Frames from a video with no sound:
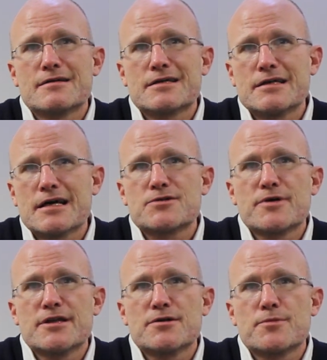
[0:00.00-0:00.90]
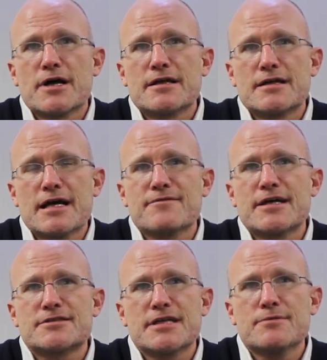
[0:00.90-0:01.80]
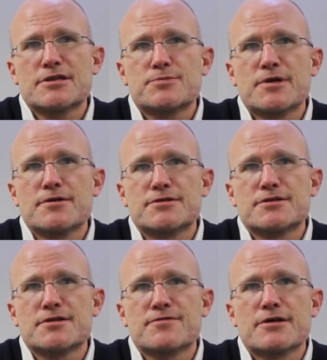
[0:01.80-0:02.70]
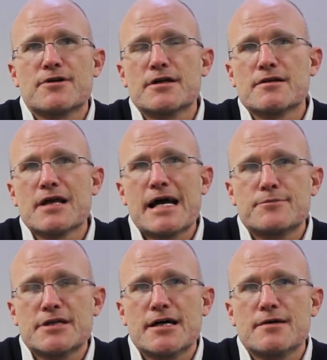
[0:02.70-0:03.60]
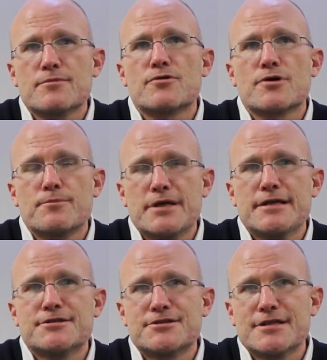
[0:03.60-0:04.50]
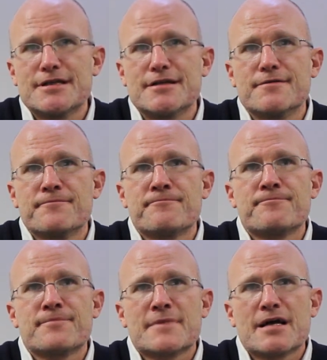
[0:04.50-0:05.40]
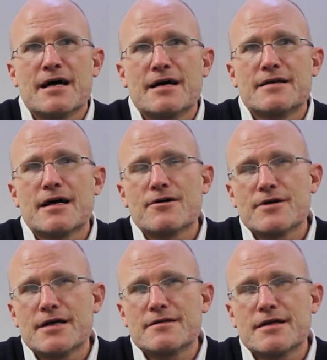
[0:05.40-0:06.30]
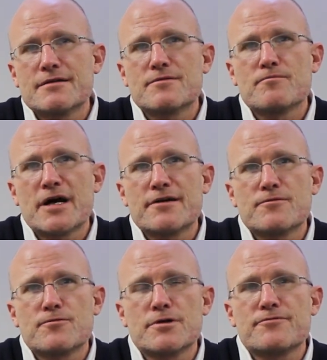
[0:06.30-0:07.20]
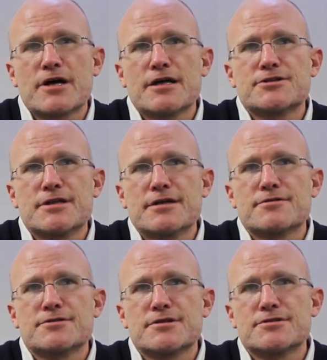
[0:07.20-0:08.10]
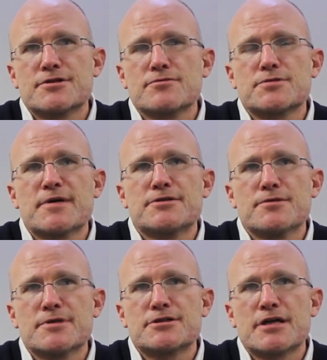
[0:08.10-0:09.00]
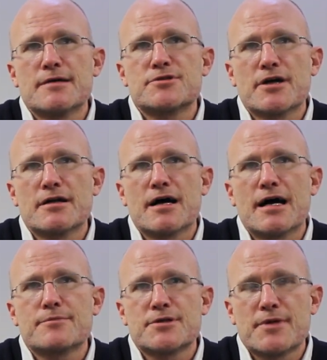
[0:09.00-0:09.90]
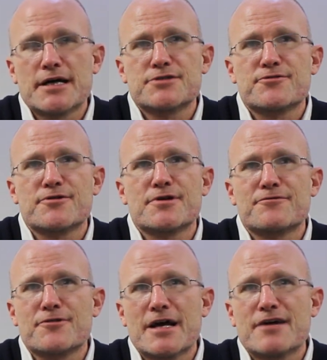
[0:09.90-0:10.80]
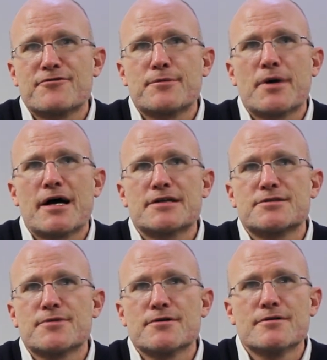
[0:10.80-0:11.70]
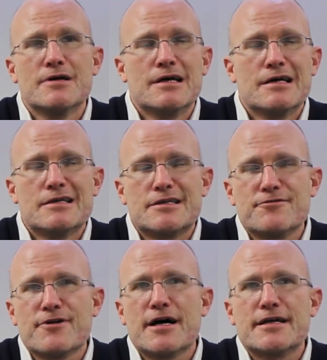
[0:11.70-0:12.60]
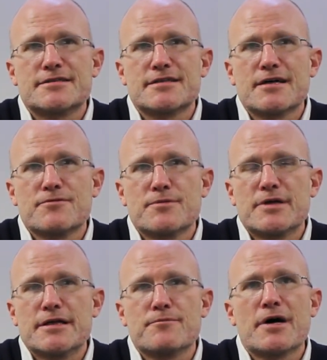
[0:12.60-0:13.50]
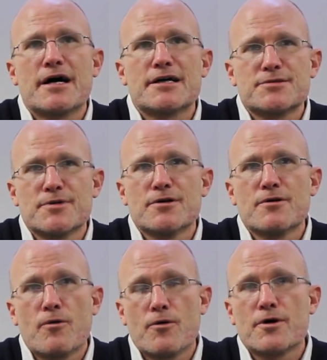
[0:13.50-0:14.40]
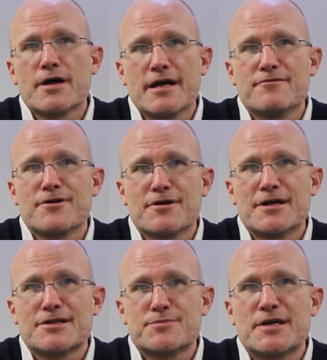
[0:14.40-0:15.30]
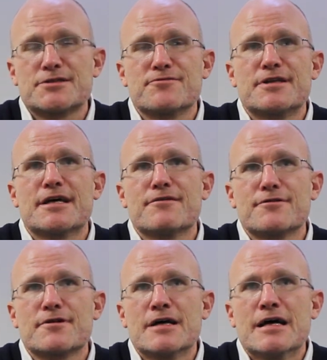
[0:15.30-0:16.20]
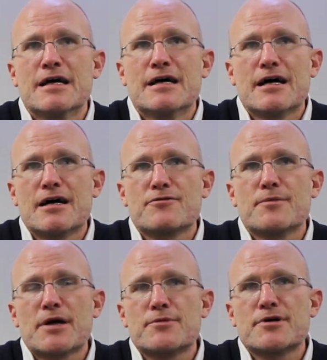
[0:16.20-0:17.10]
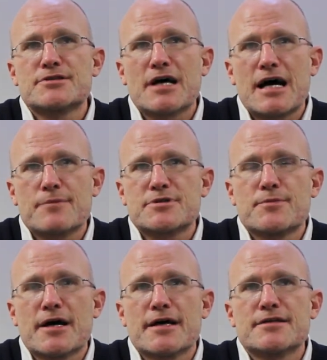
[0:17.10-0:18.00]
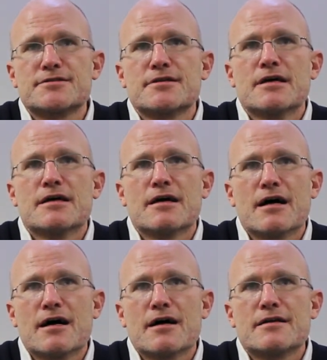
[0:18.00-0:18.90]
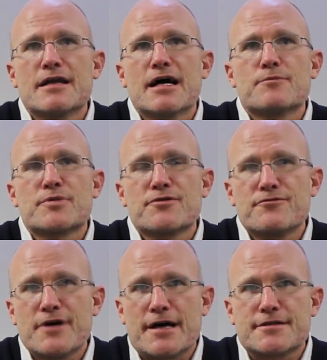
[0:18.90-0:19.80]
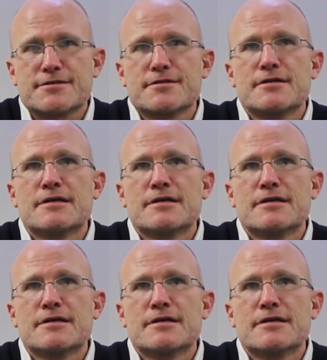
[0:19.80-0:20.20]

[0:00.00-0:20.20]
connect with your brand and have that same experience as if they were on a laptop or a PC. Now, and my word of caution here is don't spend too much time trying to optimize for every possible device. That would be impossible or a very expensive endeavor. Remember, it's optimize, not perfect.